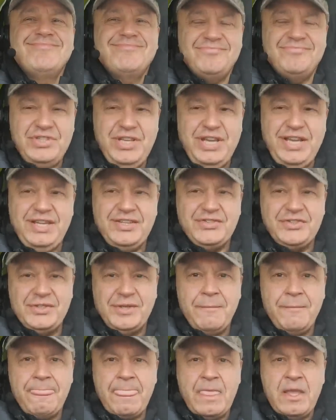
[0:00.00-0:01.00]
Yes.
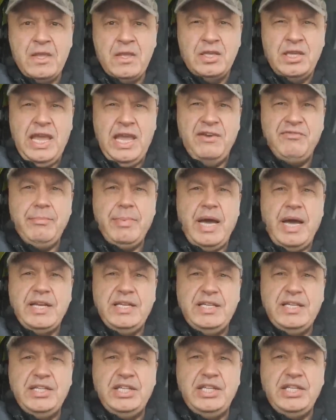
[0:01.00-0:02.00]

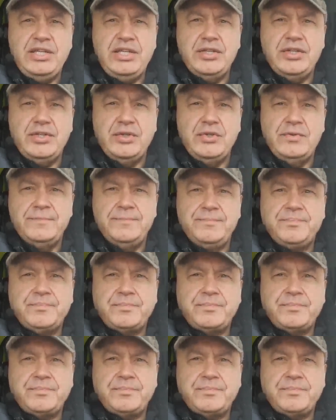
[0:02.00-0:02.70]
Everybody in here,